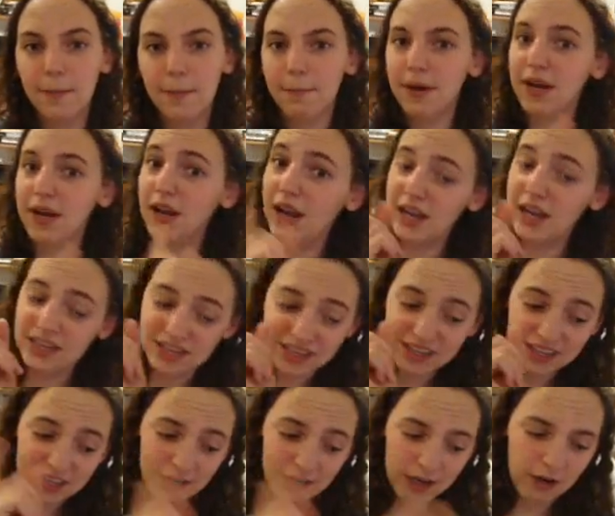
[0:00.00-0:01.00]
But I
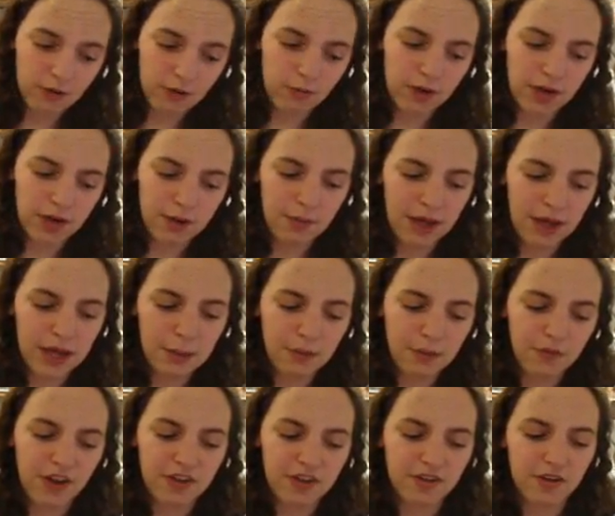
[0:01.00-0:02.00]
did when my
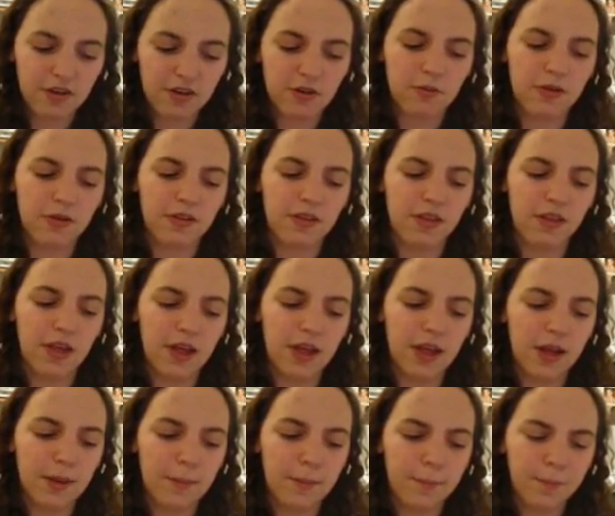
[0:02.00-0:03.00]
professor was
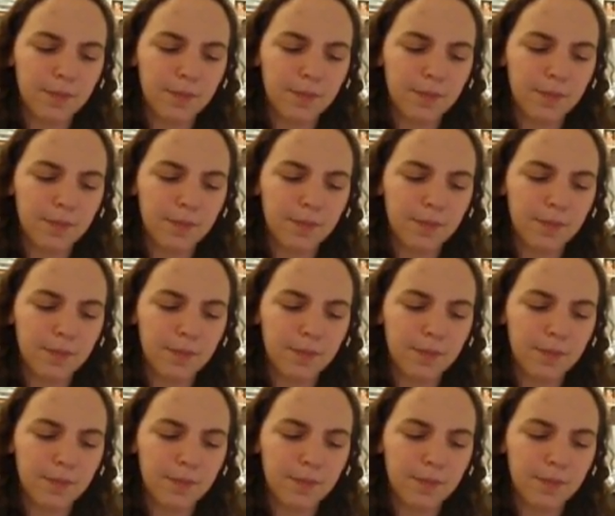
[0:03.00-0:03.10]
like,